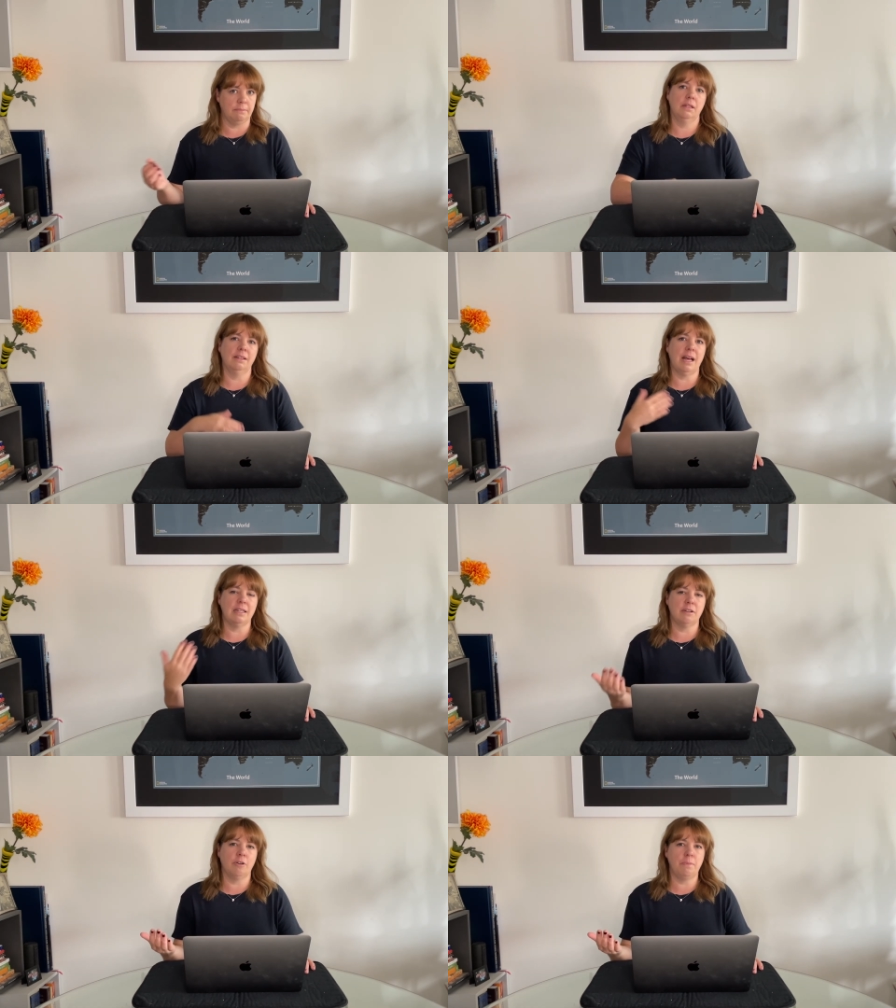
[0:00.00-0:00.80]
The
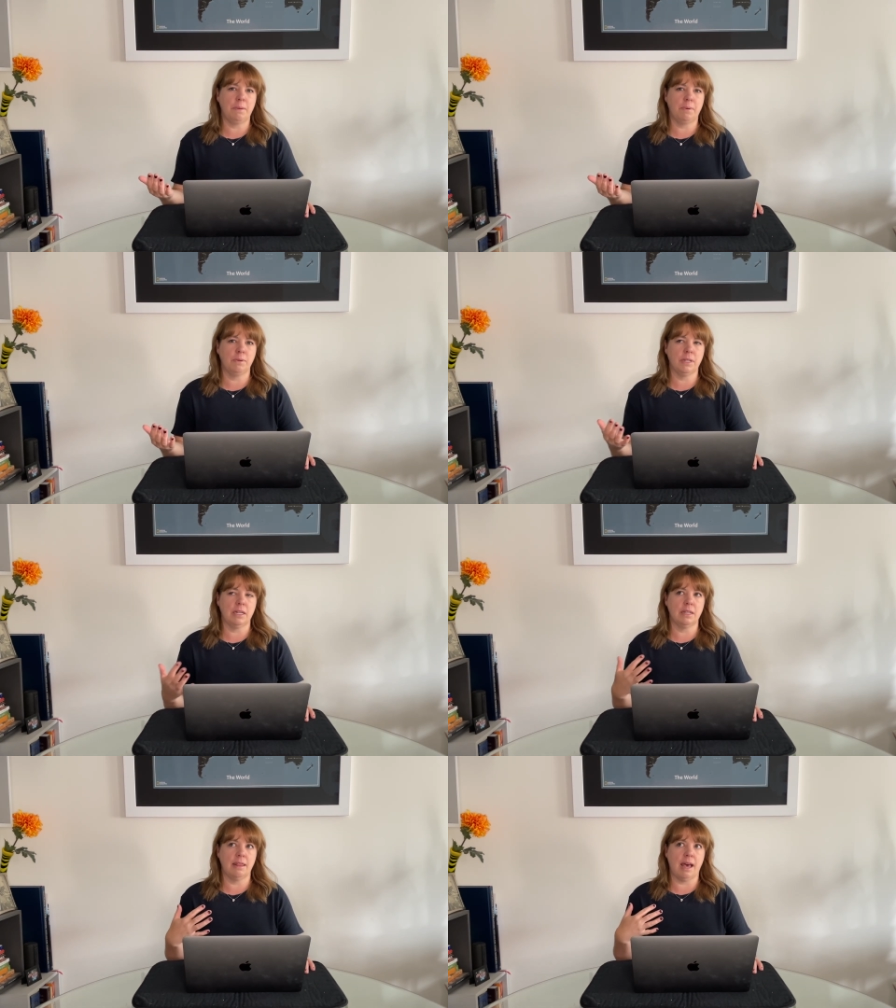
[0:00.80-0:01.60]
last RFP
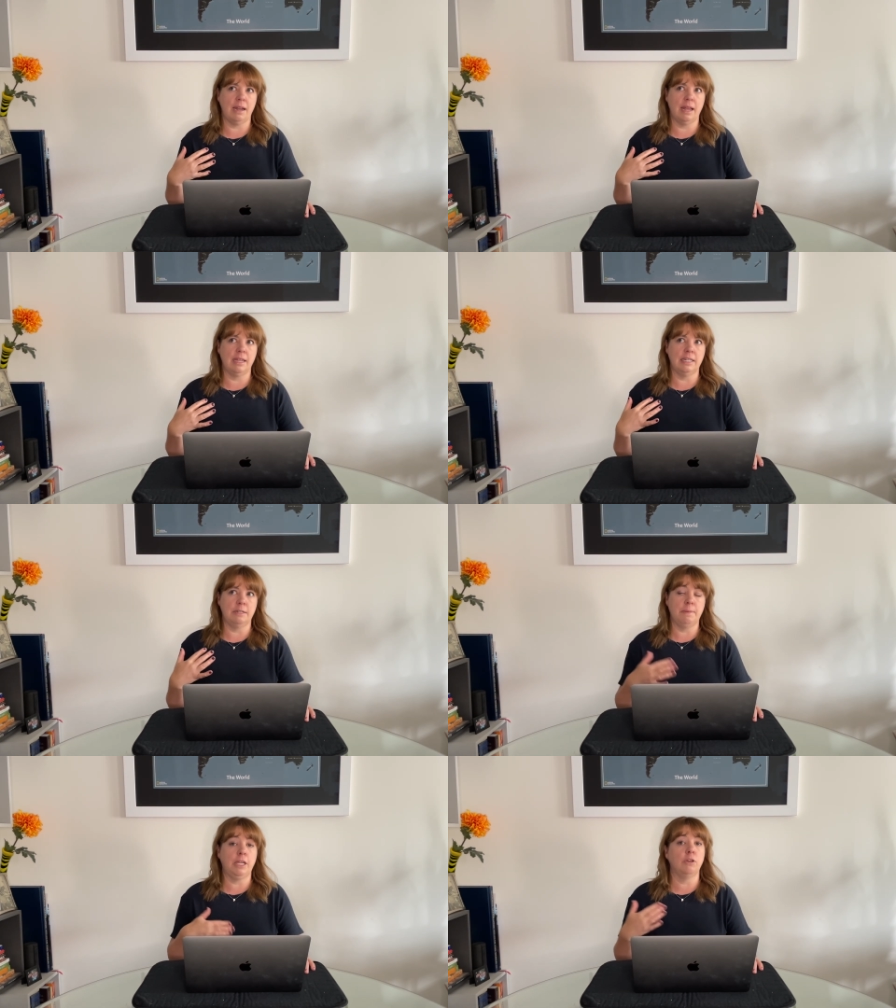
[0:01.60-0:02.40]
process that is
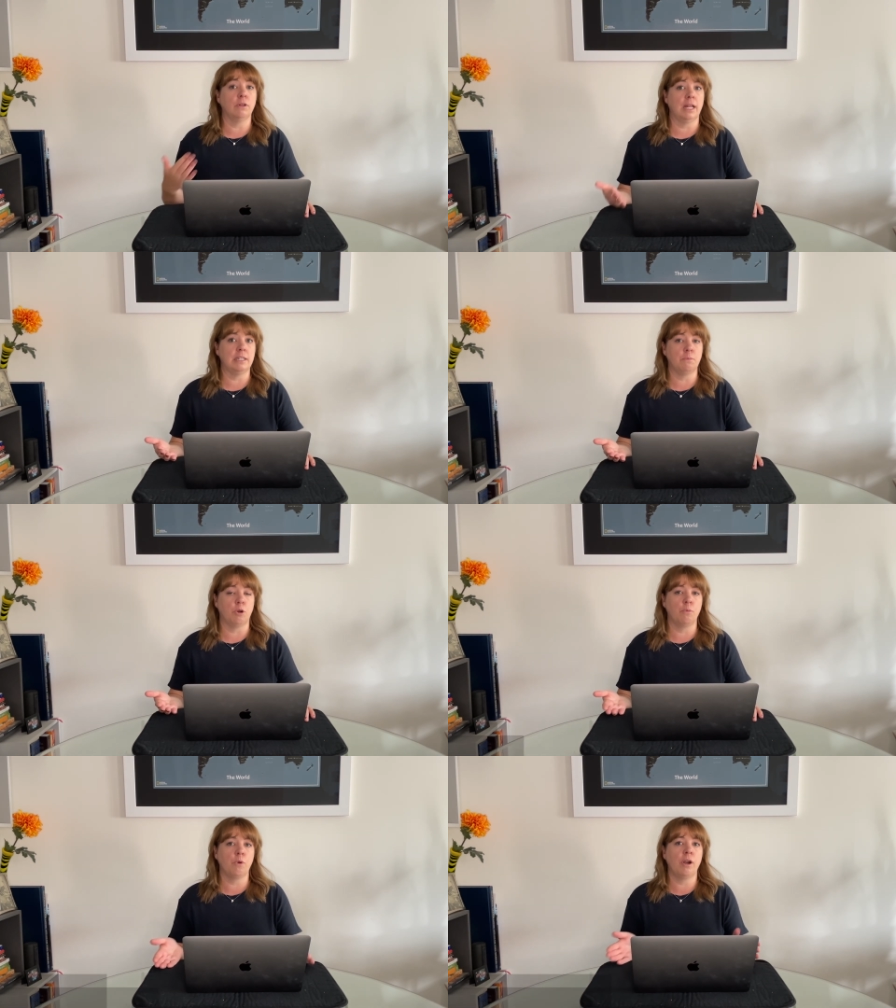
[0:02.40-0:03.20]
being utilized
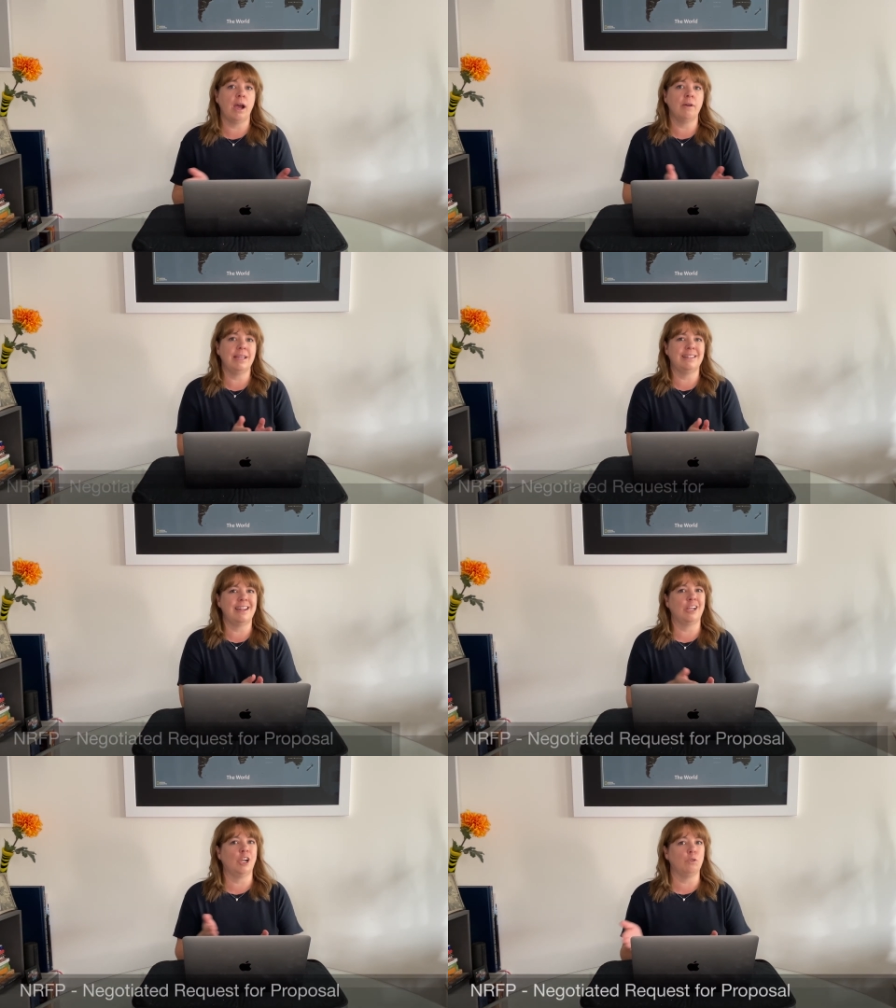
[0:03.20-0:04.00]
more and more now is a
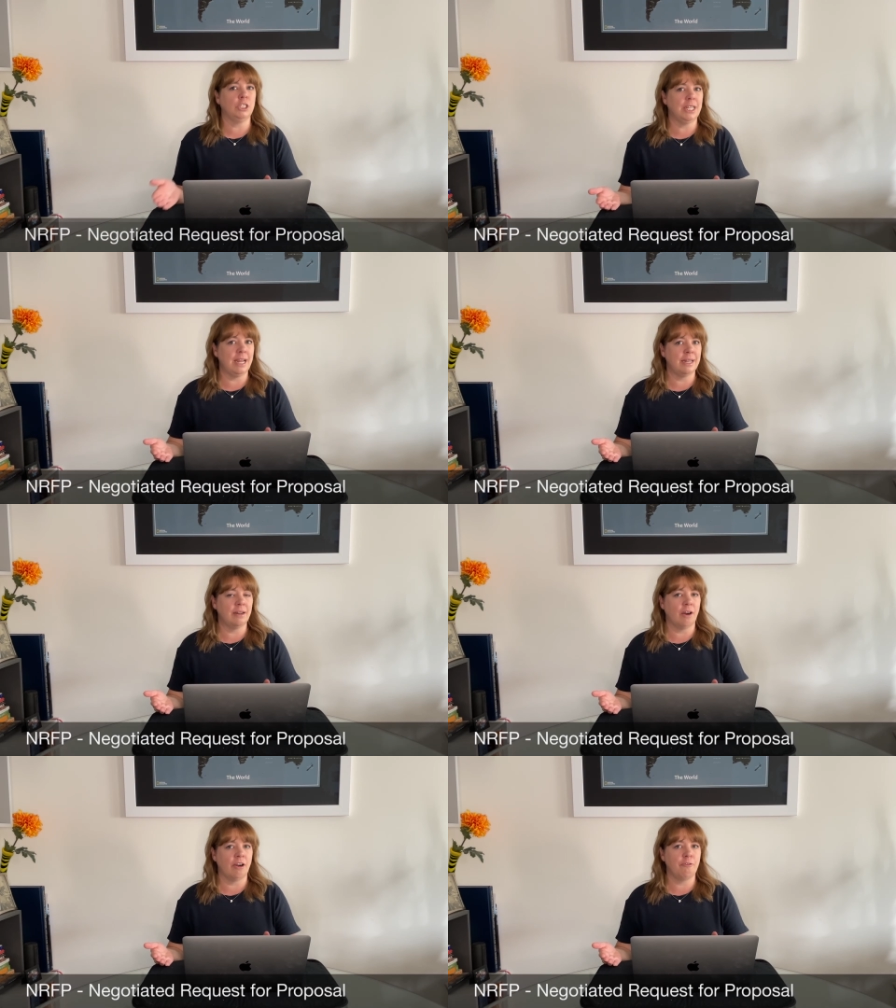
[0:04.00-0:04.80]
negotiated
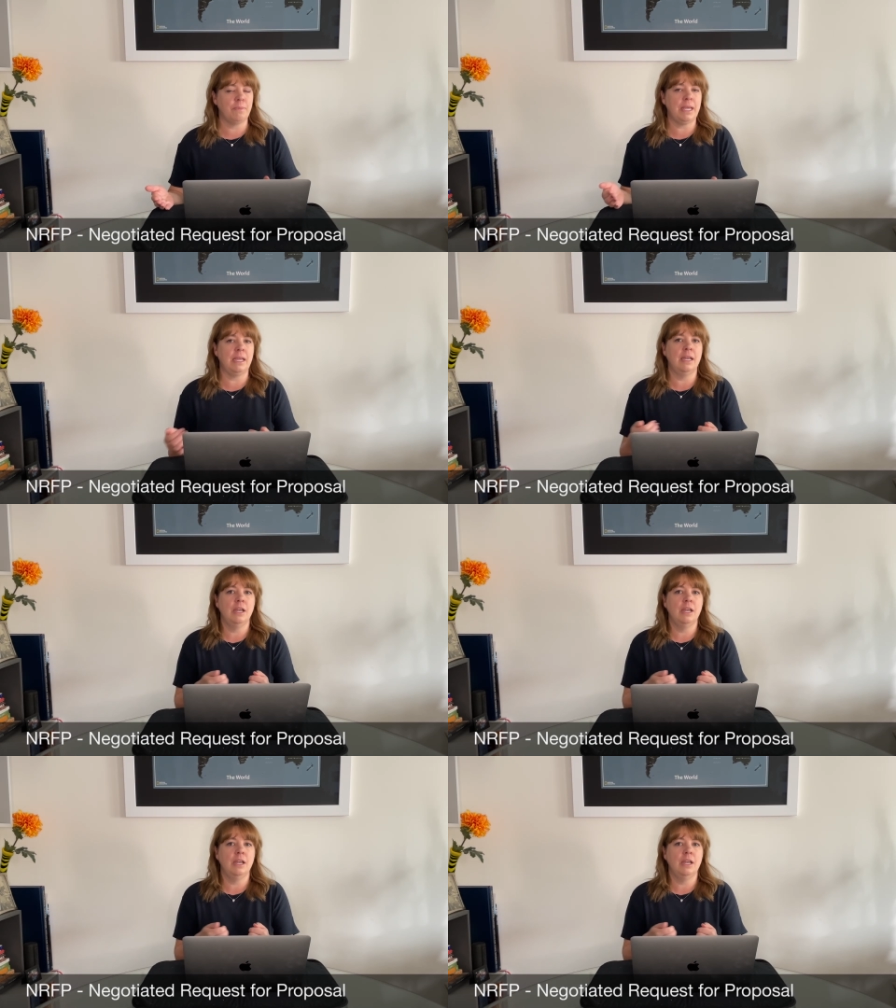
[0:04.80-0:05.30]
RFP.